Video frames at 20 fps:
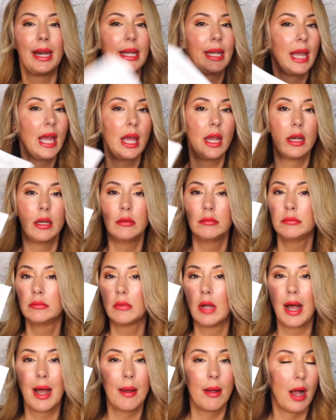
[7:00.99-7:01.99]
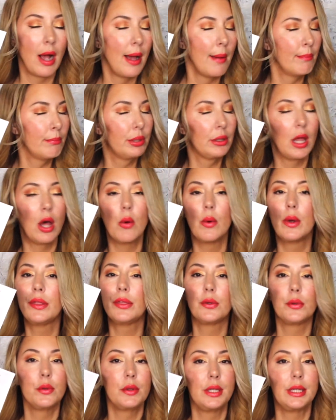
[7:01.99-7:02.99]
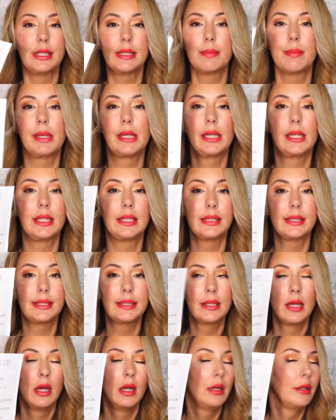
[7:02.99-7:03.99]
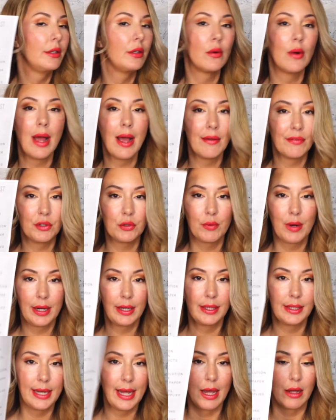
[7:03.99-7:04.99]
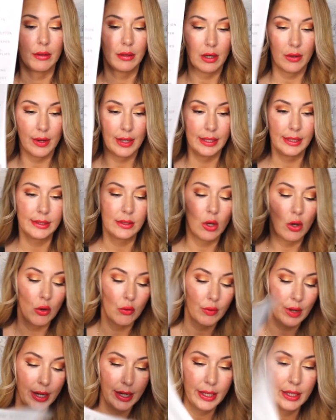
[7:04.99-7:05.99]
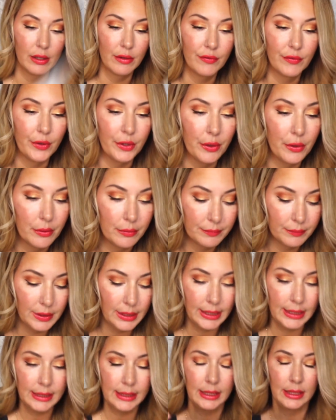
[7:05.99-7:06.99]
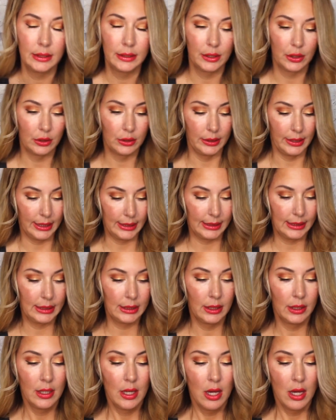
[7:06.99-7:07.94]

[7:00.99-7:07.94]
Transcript: again, I'm blowing through these because you don't have to write it down. All right, it's all right here for you. Easy little list.